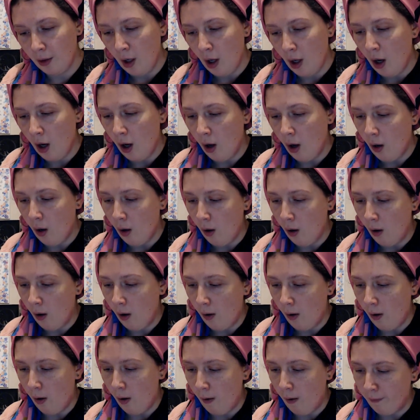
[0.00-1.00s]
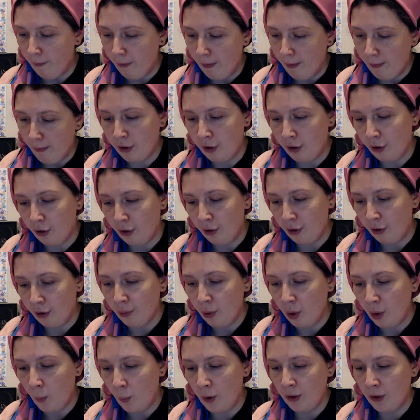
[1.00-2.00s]
of Matthew
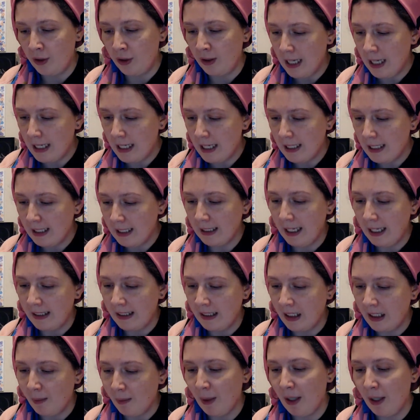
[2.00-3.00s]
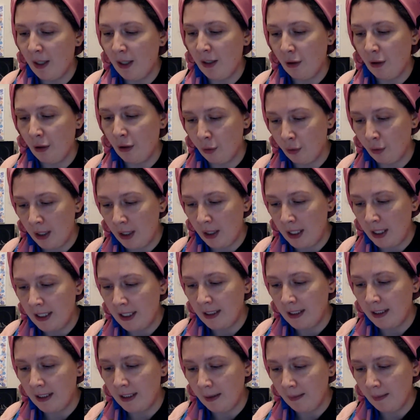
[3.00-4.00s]
was designated by the Creator,
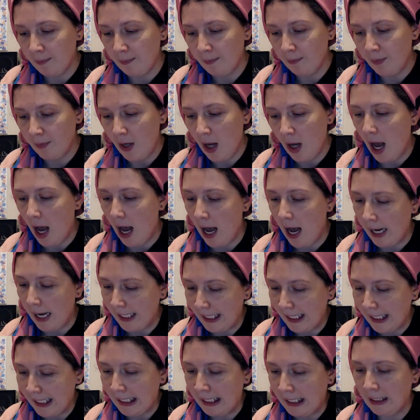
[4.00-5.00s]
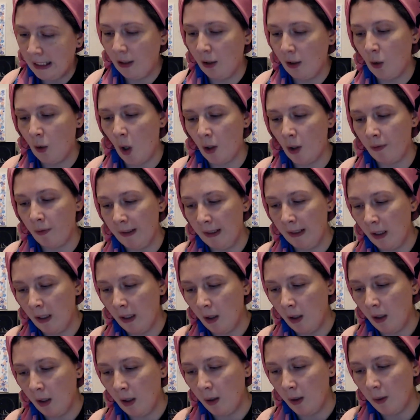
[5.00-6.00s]
i.e. the God of the Old
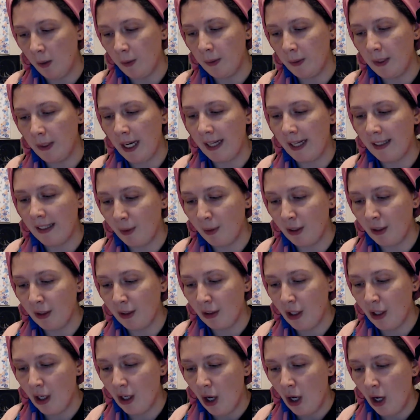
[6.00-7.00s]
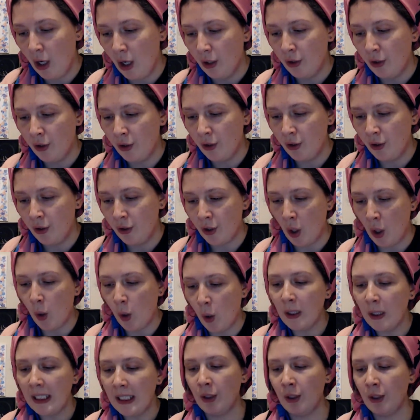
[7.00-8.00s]
Testament, solely
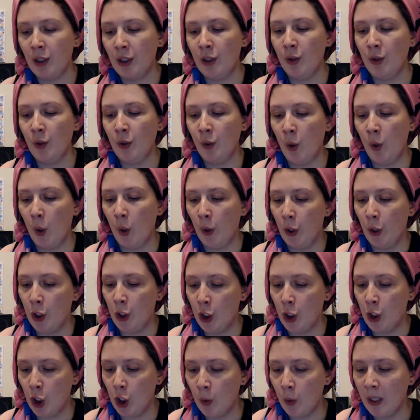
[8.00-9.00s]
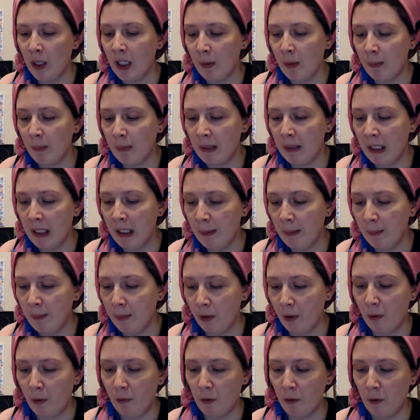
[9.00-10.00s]
to restore the Jewish people from
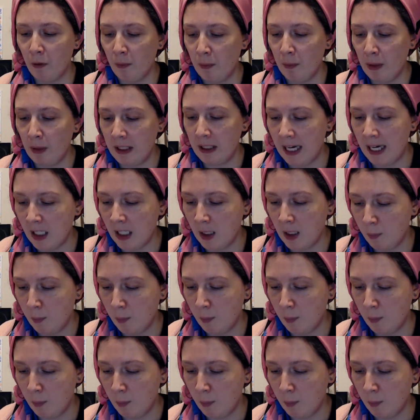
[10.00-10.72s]
the diaspora.